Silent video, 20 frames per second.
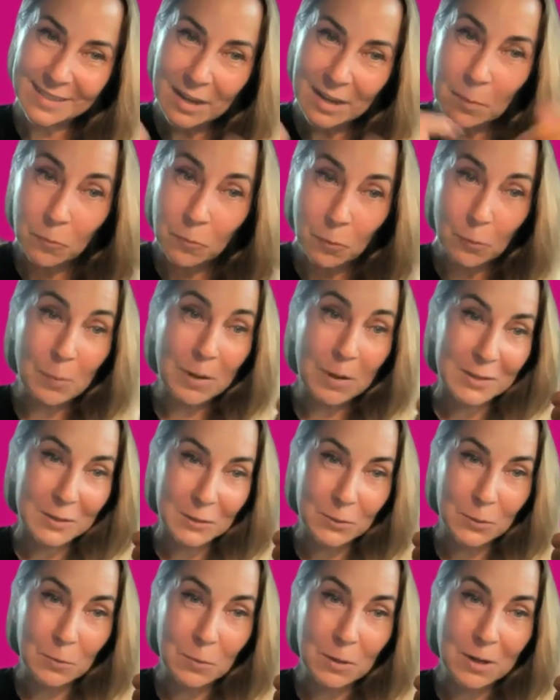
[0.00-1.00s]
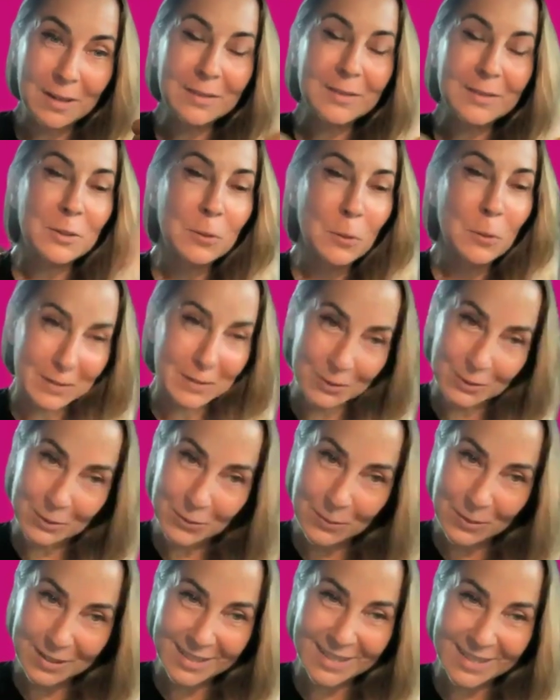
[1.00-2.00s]
I'm probably let's do it well, so let's
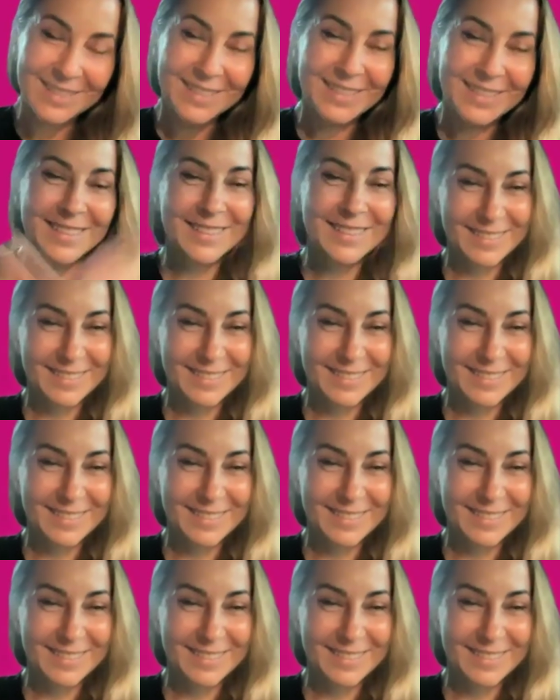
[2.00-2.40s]
do it.